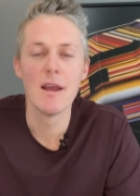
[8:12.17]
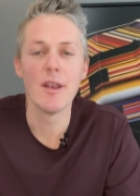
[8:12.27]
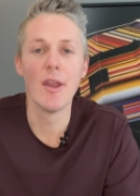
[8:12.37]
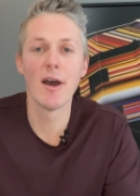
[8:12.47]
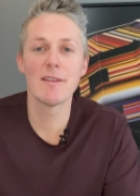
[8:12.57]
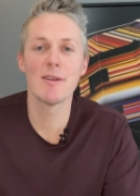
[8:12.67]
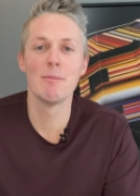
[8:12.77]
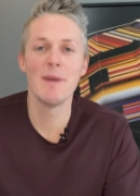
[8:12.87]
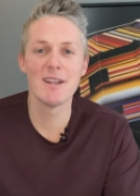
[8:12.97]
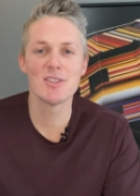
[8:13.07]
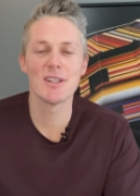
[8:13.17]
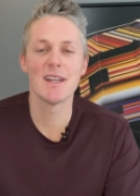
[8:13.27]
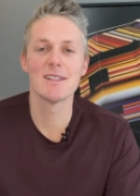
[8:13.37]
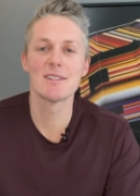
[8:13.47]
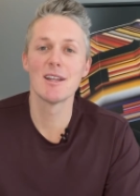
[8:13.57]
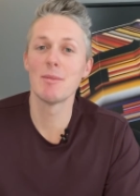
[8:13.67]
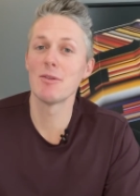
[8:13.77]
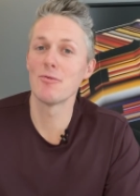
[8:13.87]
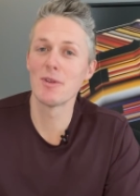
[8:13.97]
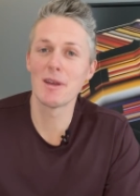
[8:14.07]
Not to mention, it's gonna be
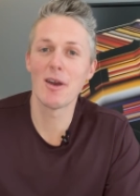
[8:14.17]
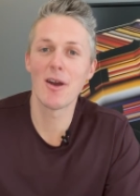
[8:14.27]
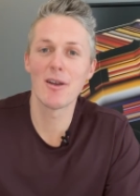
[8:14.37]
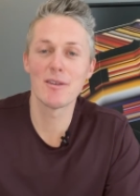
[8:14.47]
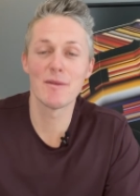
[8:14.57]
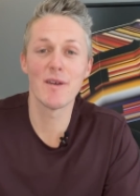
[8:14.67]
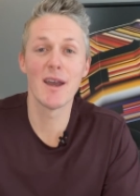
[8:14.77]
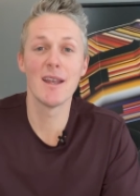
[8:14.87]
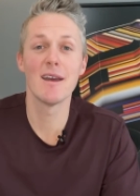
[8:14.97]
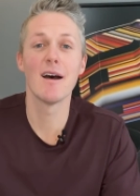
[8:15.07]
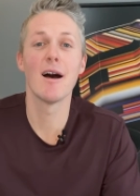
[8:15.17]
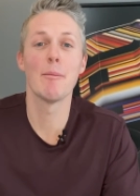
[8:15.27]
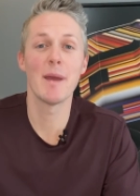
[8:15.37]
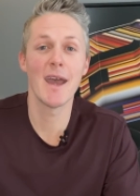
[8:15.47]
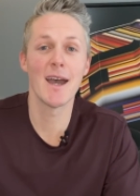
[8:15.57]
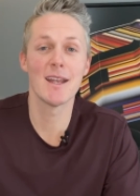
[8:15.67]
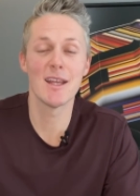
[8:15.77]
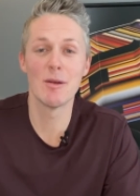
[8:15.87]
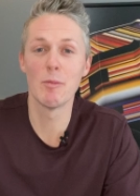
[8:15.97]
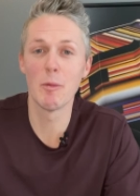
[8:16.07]
really hard to find a pad
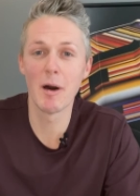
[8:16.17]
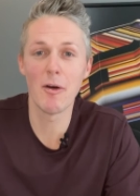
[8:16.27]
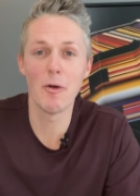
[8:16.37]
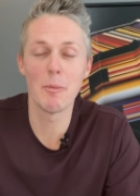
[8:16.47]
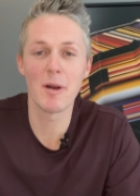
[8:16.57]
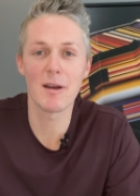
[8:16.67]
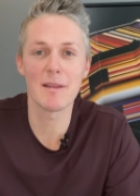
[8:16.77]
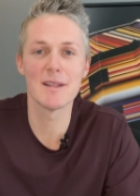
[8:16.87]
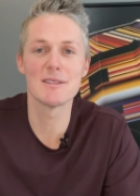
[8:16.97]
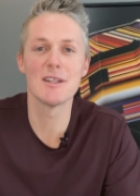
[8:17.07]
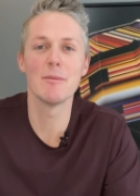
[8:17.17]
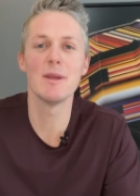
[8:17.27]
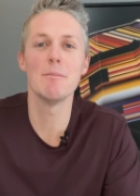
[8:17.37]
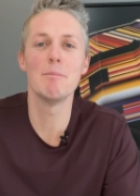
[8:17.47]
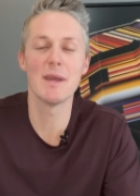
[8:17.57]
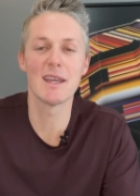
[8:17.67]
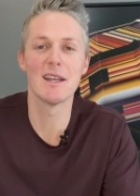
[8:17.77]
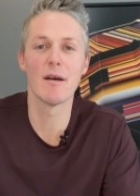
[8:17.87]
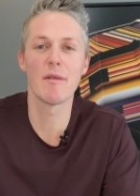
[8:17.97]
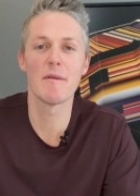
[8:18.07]
in a mobile home park that's gonna be big
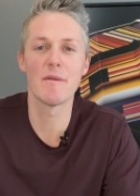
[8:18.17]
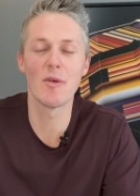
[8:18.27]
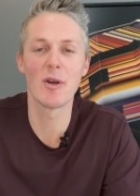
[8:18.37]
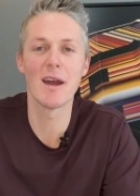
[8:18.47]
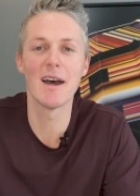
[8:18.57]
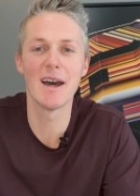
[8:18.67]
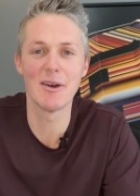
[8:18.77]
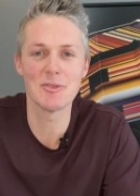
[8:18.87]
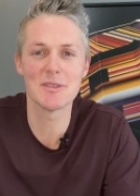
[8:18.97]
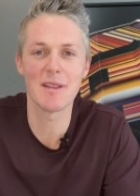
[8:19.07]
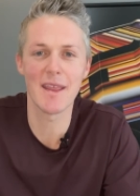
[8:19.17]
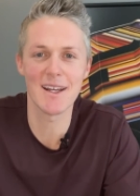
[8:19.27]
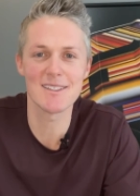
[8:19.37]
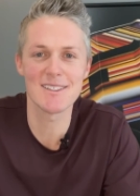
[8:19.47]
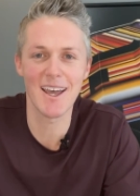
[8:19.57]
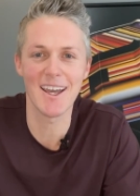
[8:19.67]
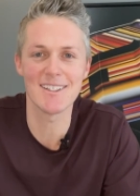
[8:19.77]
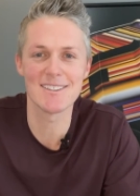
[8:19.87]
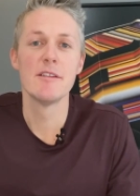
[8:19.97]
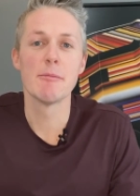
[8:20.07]
enough for a house that
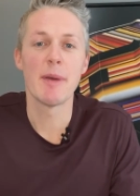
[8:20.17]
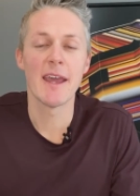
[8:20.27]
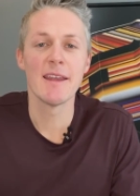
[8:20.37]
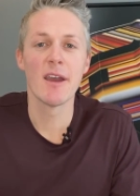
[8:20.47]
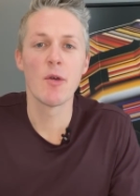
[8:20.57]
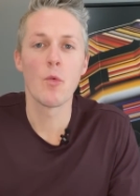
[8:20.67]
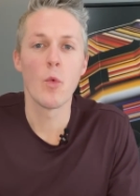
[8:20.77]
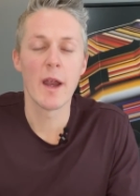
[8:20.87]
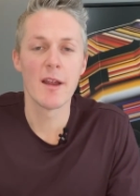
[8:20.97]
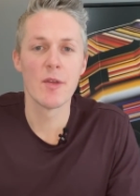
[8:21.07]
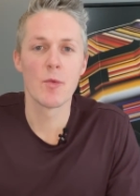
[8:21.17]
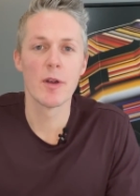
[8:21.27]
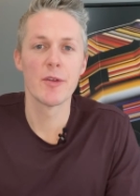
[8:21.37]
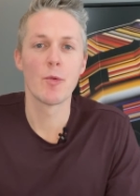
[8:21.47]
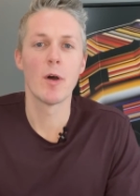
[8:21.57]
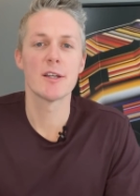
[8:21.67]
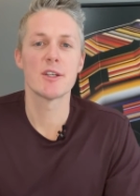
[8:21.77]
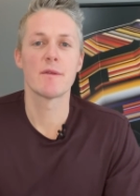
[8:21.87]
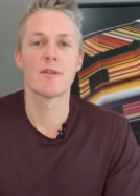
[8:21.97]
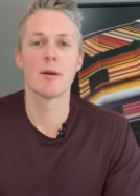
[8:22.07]
size. Depending on where in the world you're
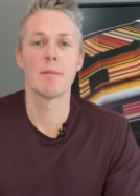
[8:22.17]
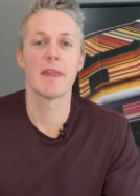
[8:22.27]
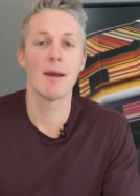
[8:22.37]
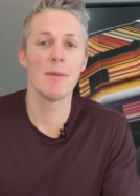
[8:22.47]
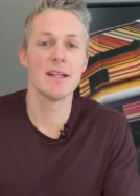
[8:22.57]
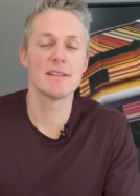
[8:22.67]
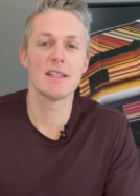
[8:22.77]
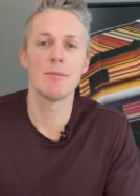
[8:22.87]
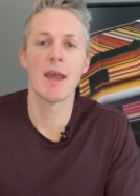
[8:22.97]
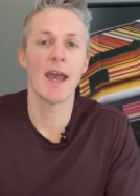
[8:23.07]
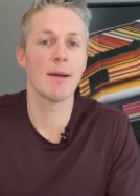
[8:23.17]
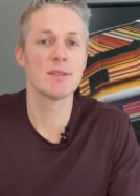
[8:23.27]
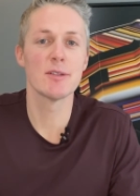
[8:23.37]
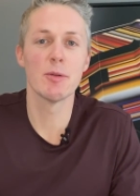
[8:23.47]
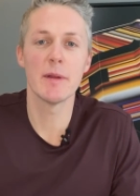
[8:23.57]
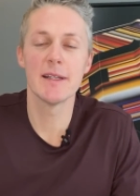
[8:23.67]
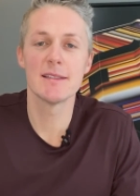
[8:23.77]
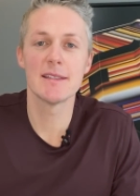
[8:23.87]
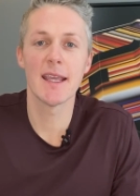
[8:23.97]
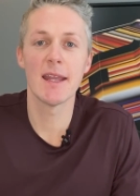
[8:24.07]
watching from, that might seem absolutely
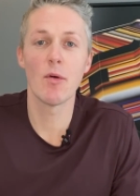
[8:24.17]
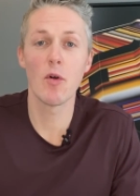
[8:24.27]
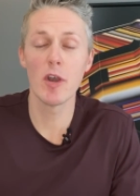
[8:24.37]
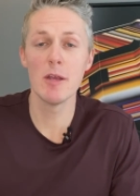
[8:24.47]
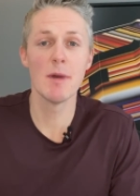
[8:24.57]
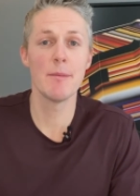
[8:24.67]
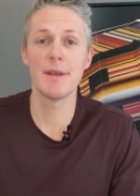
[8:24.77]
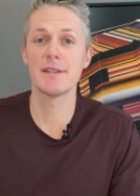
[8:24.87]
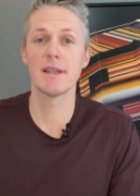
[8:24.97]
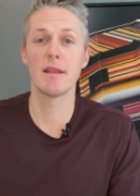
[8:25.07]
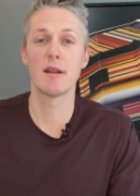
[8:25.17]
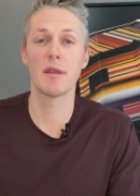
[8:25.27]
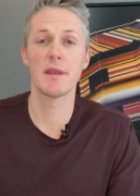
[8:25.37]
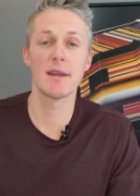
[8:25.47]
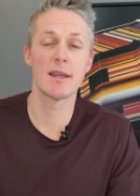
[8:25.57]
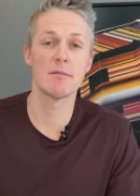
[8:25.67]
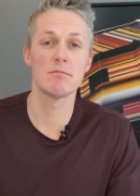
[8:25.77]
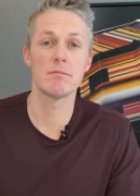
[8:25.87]
insane, or you might be sitting there thinking,